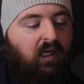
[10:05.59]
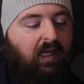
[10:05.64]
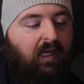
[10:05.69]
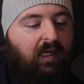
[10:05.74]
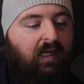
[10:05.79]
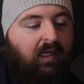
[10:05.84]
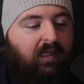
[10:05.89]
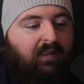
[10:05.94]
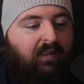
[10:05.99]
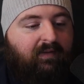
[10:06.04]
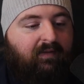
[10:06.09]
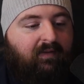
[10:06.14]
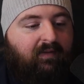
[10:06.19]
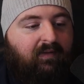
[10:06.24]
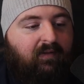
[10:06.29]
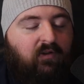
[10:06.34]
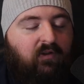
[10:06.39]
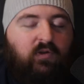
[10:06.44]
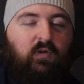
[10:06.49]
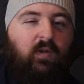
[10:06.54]
and
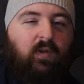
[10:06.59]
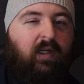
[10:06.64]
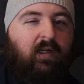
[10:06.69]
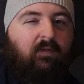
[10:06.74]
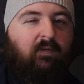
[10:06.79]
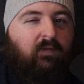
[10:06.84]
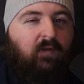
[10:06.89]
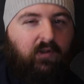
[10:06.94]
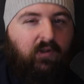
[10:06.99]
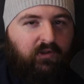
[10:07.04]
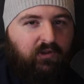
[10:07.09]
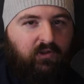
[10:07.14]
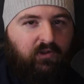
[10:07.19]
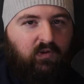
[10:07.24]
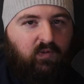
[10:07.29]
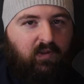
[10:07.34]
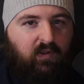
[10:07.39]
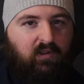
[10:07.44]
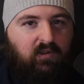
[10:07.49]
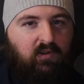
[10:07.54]
there's no kind of function
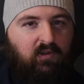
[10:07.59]
suites.